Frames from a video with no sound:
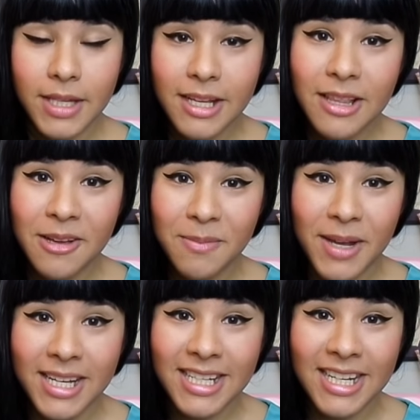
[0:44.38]
Hello,
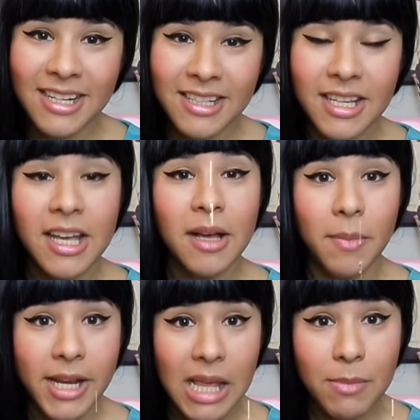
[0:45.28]
my dears.
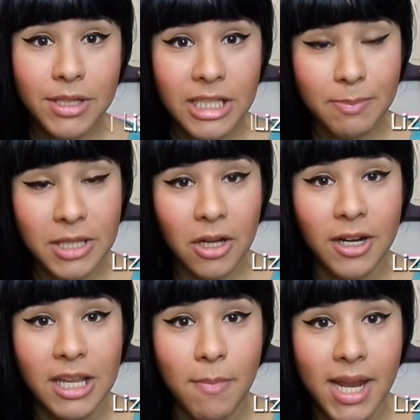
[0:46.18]
My name is Lizbeth Dar
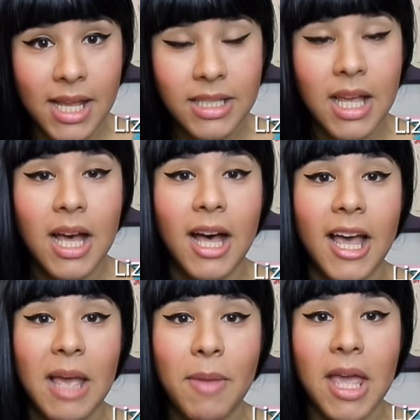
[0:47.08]
Jimenez. I
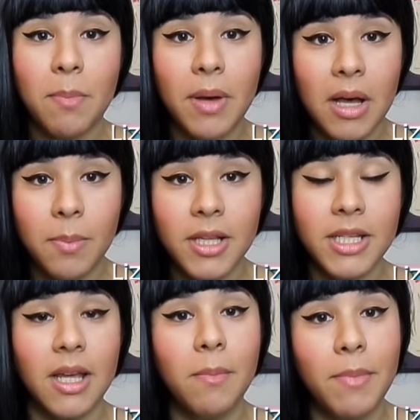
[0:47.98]
am a
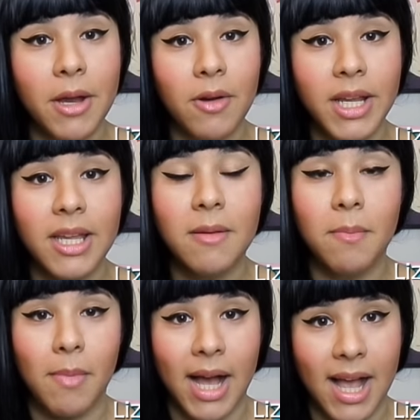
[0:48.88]
published American
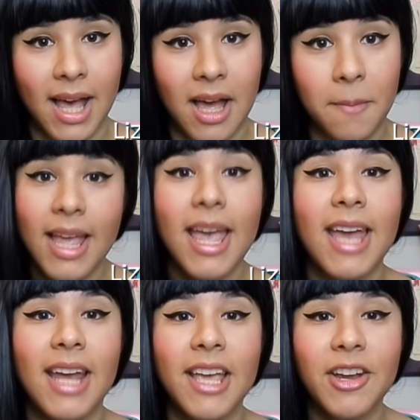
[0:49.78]
mangaka
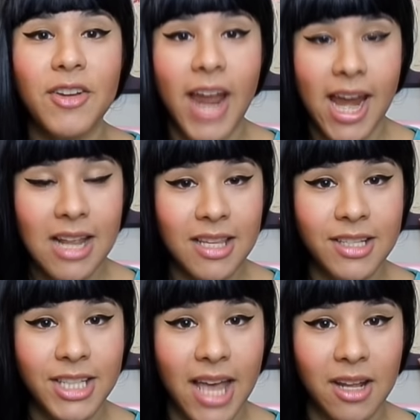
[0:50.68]
and I created
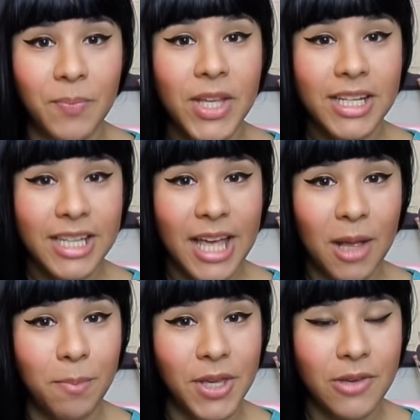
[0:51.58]
this channel to
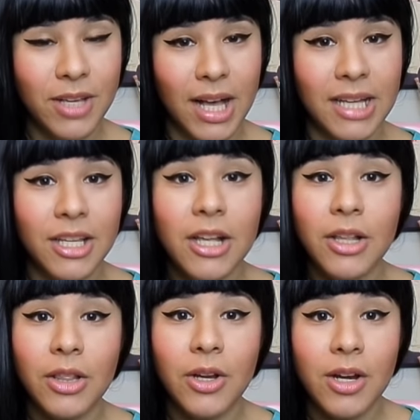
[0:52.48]
help you guys
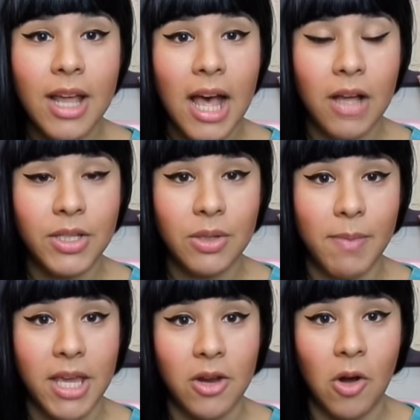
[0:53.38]
learn how to
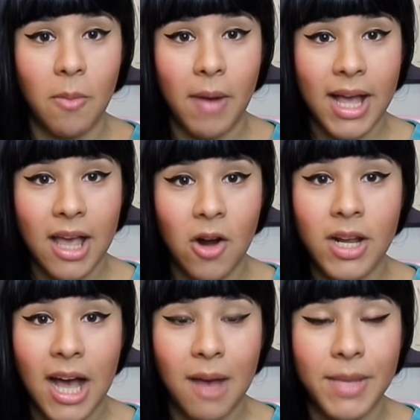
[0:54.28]
make your own manga
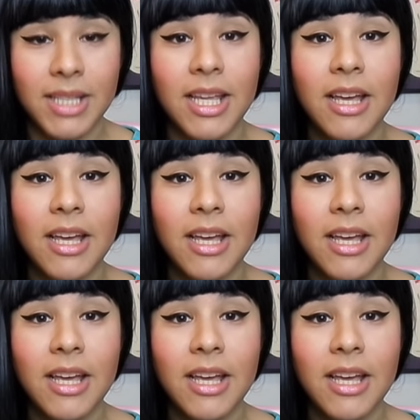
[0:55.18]
or comics,